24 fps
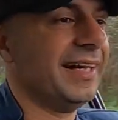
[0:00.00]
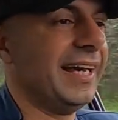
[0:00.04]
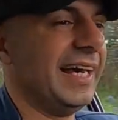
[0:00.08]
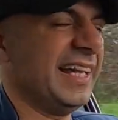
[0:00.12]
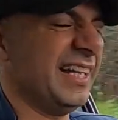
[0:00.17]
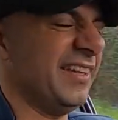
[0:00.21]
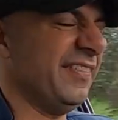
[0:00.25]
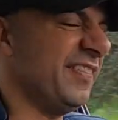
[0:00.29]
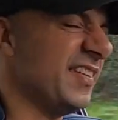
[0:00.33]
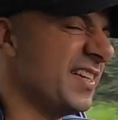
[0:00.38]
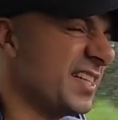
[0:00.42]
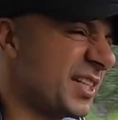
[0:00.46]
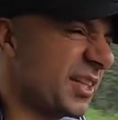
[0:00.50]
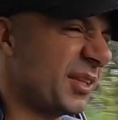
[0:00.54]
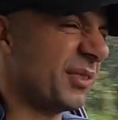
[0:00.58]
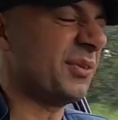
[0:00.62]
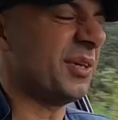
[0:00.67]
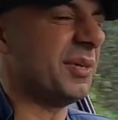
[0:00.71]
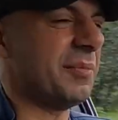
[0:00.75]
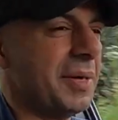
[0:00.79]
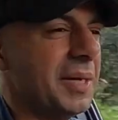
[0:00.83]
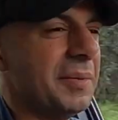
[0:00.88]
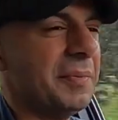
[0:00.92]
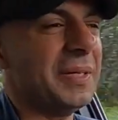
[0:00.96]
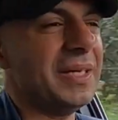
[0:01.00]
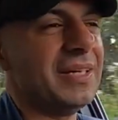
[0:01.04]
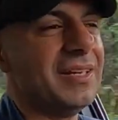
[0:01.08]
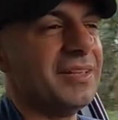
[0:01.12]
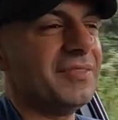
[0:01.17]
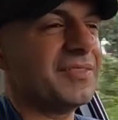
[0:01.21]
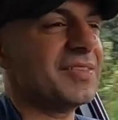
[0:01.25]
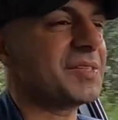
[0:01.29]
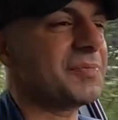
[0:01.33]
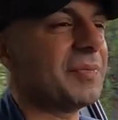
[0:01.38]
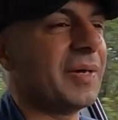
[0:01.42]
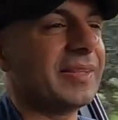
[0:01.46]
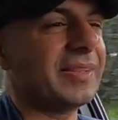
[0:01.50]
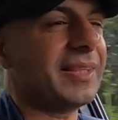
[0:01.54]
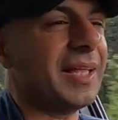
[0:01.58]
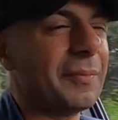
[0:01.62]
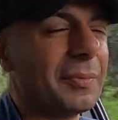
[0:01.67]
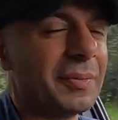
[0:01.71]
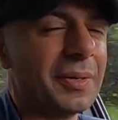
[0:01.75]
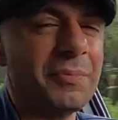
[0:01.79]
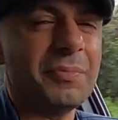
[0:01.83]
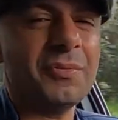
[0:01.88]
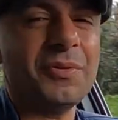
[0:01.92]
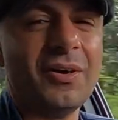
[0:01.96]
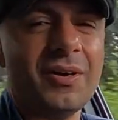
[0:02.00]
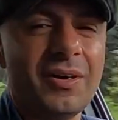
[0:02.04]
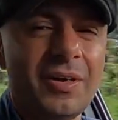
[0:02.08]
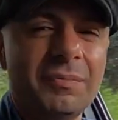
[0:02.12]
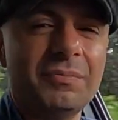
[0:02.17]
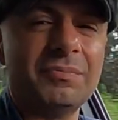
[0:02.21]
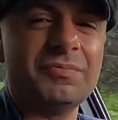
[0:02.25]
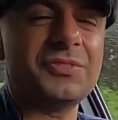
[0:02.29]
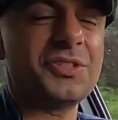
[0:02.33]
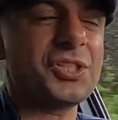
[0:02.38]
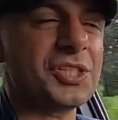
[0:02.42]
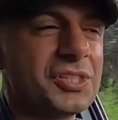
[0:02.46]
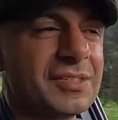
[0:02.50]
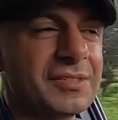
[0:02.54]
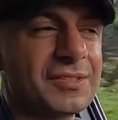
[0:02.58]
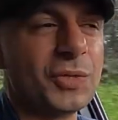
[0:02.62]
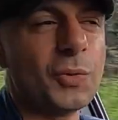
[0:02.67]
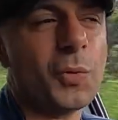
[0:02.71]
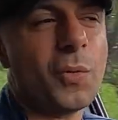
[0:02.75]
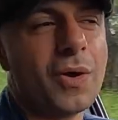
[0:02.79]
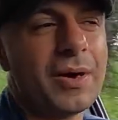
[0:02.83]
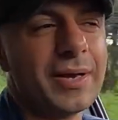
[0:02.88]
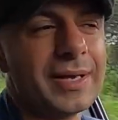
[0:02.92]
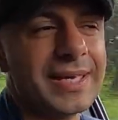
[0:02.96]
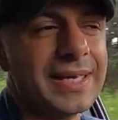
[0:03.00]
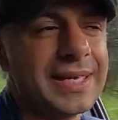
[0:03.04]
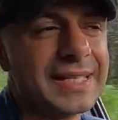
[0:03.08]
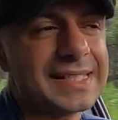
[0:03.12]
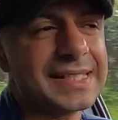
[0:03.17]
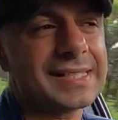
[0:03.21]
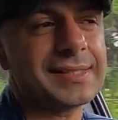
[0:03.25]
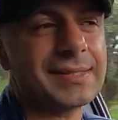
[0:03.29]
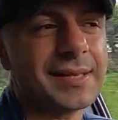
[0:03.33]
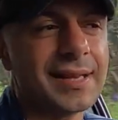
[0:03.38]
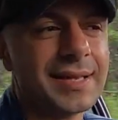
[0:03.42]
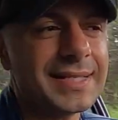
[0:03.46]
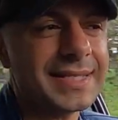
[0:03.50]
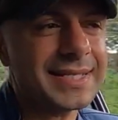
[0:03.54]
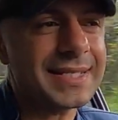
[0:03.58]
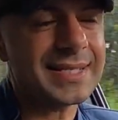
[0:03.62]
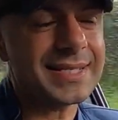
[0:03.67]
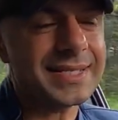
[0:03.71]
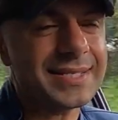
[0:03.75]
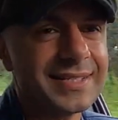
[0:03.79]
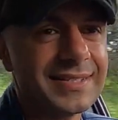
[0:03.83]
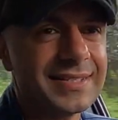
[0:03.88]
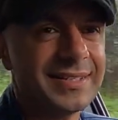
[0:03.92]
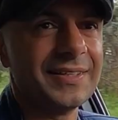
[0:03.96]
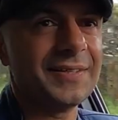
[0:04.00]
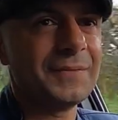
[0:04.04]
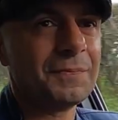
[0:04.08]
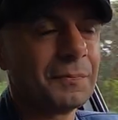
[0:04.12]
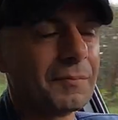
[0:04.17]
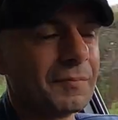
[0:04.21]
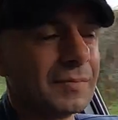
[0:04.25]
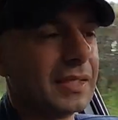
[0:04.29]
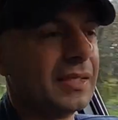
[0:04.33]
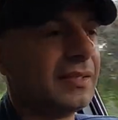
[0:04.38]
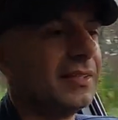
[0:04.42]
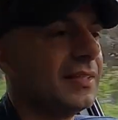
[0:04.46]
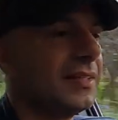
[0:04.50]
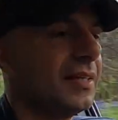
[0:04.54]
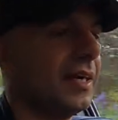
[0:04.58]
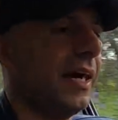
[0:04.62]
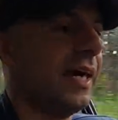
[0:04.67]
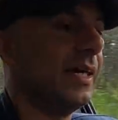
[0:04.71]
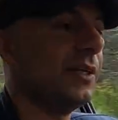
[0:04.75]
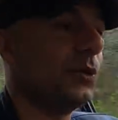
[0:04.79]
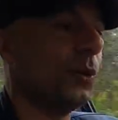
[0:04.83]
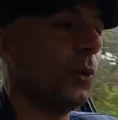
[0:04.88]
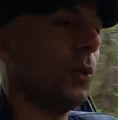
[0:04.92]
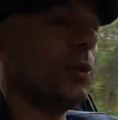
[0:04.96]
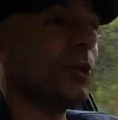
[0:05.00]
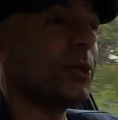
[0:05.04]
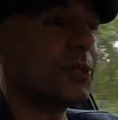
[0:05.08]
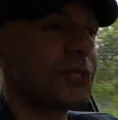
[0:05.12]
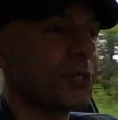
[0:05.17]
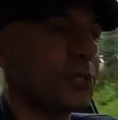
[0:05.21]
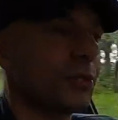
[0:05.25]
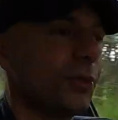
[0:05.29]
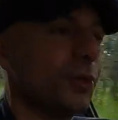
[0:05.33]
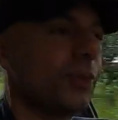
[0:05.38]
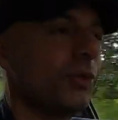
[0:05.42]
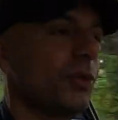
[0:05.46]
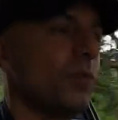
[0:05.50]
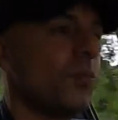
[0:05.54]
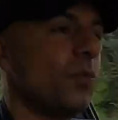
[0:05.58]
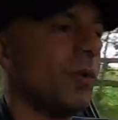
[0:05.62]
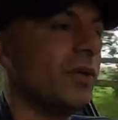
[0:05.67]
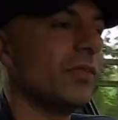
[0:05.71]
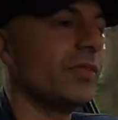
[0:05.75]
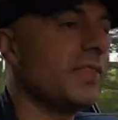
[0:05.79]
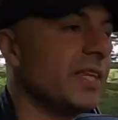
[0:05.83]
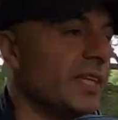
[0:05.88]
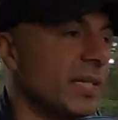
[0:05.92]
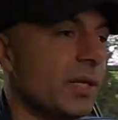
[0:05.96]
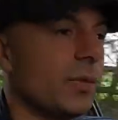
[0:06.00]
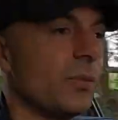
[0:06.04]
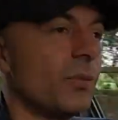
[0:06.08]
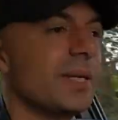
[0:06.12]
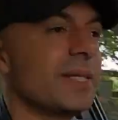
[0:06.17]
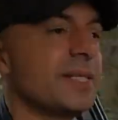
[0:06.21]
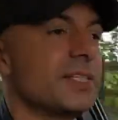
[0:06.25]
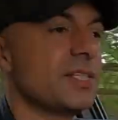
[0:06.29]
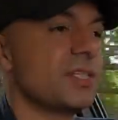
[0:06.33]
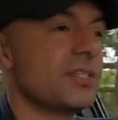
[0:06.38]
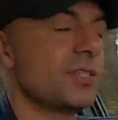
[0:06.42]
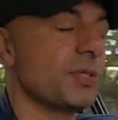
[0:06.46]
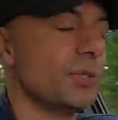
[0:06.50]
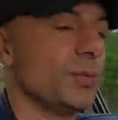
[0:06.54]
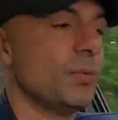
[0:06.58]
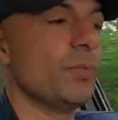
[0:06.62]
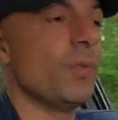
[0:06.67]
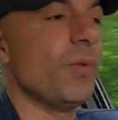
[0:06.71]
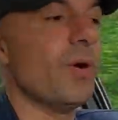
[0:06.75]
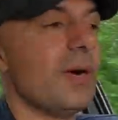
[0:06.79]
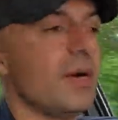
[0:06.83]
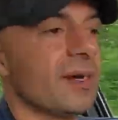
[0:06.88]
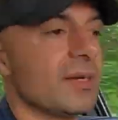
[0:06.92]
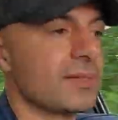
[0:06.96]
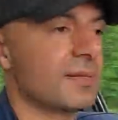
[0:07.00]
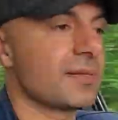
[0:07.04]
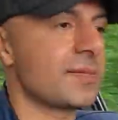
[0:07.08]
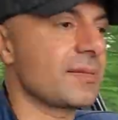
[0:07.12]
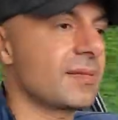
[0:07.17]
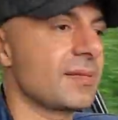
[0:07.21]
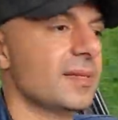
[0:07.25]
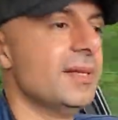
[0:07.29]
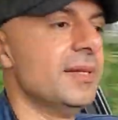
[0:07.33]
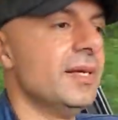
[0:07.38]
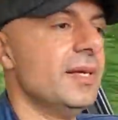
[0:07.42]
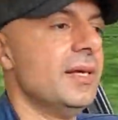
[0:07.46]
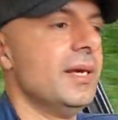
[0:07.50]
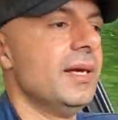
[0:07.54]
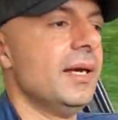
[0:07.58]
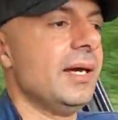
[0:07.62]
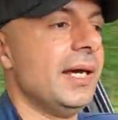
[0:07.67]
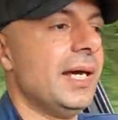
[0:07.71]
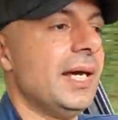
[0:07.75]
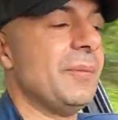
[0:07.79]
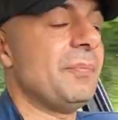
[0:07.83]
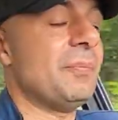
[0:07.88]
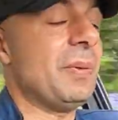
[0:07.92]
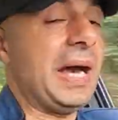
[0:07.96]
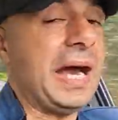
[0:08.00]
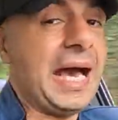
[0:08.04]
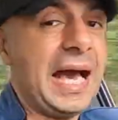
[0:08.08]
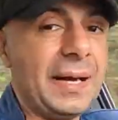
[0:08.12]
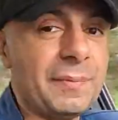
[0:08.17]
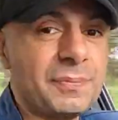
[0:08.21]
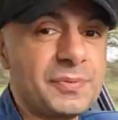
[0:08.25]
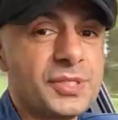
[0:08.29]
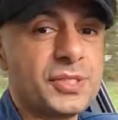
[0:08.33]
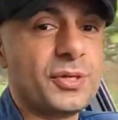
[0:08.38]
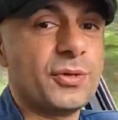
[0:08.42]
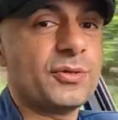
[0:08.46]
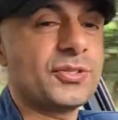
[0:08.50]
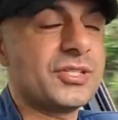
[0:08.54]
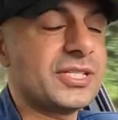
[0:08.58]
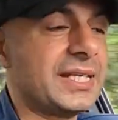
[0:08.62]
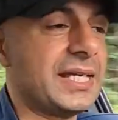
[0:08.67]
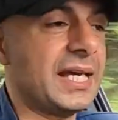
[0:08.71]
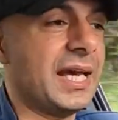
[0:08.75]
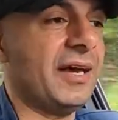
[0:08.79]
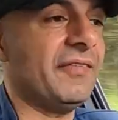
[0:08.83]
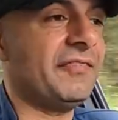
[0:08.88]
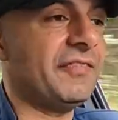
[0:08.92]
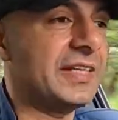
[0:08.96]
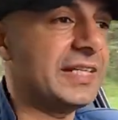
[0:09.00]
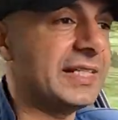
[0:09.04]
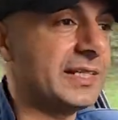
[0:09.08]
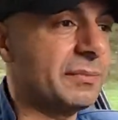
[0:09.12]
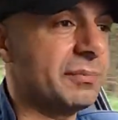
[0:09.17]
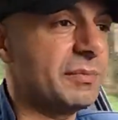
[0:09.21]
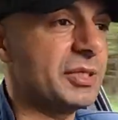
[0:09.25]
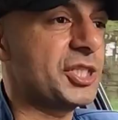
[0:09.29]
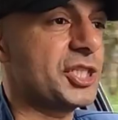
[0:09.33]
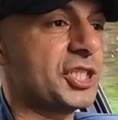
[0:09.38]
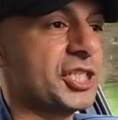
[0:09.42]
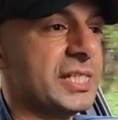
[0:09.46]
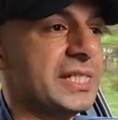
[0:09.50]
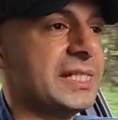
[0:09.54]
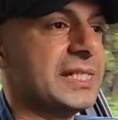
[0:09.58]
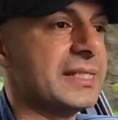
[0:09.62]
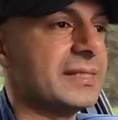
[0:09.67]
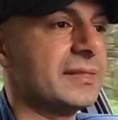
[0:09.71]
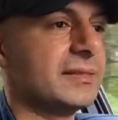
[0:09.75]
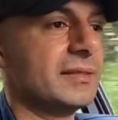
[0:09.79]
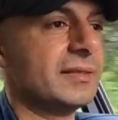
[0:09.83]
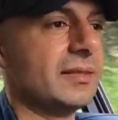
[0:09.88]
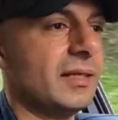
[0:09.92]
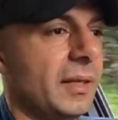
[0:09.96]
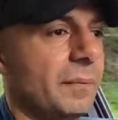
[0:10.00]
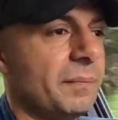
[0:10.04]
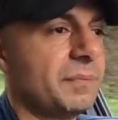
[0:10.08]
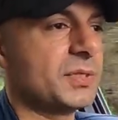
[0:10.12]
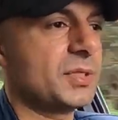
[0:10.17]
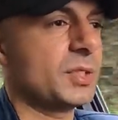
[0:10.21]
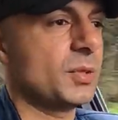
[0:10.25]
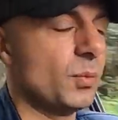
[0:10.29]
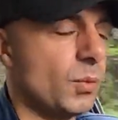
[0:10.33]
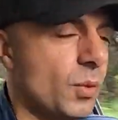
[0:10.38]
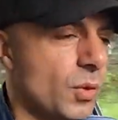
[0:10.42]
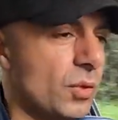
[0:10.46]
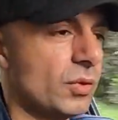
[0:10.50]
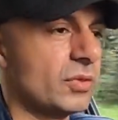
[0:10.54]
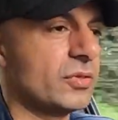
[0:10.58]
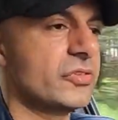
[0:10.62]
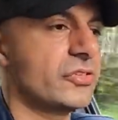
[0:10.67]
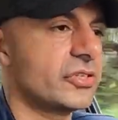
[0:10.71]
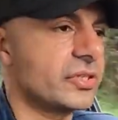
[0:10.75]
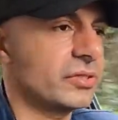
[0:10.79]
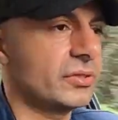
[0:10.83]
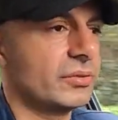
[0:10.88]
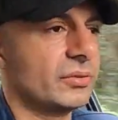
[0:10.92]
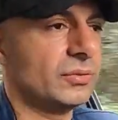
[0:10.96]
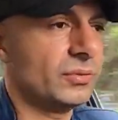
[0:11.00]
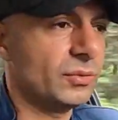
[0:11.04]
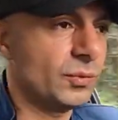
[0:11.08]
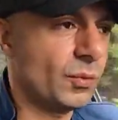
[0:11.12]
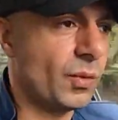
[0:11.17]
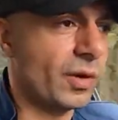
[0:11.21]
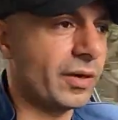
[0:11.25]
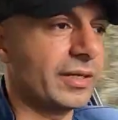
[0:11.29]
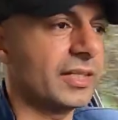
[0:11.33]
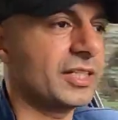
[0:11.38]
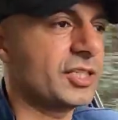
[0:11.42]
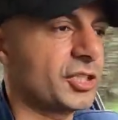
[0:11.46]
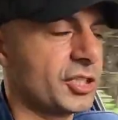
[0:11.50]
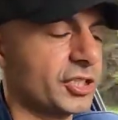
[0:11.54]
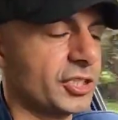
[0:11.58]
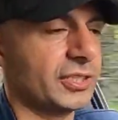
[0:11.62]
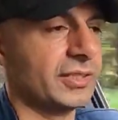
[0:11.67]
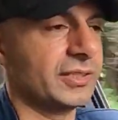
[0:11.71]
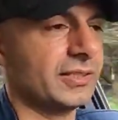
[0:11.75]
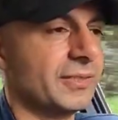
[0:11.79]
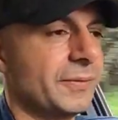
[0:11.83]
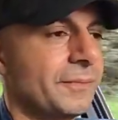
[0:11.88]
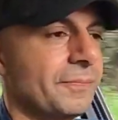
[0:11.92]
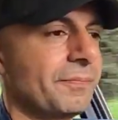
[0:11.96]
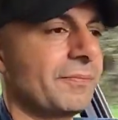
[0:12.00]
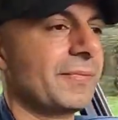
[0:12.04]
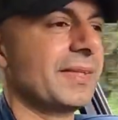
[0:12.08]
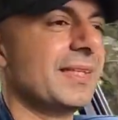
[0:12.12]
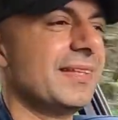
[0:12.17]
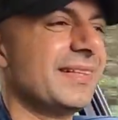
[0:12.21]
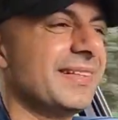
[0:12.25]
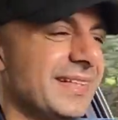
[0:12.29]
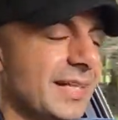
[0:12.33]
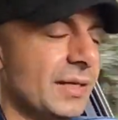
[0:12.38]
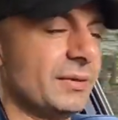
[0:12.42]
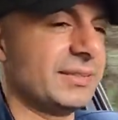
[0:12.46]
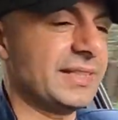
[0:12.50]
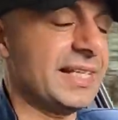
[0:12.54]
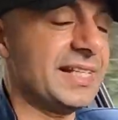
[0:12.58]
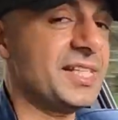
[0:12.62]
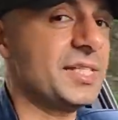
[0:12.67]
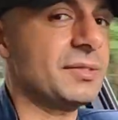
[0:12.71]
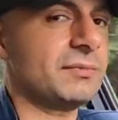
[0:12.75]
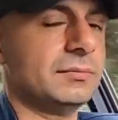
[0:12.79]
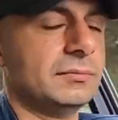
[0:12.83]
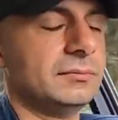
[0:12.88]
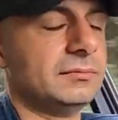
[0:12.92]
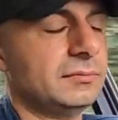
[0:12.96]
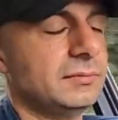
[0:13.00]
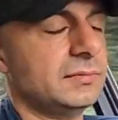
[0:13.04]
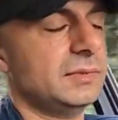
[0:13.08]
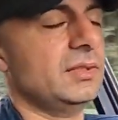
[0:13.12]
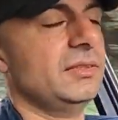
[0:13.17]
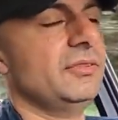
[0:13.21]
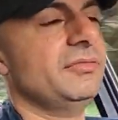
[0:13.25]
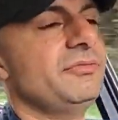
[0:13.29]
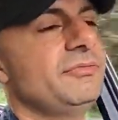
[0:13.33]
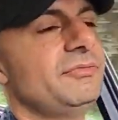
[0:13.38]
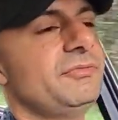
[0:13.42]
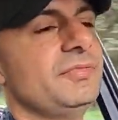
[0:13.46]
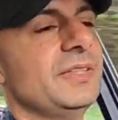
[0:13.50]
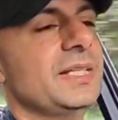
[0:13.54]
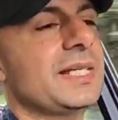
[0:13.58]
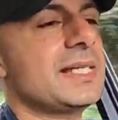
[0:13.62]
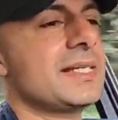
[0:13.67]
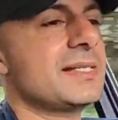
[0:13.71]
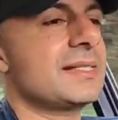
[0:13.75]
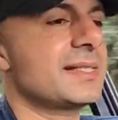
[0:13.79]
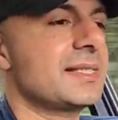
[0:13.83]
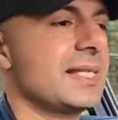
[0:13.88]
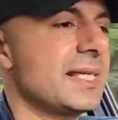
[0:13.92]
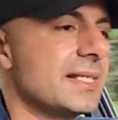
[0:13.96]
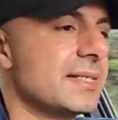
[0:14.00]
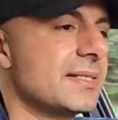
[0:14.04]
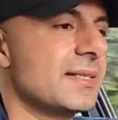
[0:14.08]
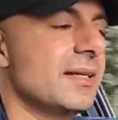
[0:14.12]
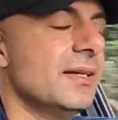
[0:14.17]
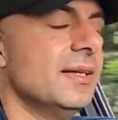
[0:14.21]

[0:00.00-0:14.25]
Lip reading: And at first I thought, am I a bit nervous about that? But I'm not. I'm just quite excited. And also, the one thing I wanted to do was perhaps go to Caffeine and Machine up towards Warwickshire. Now, that's fucking seat.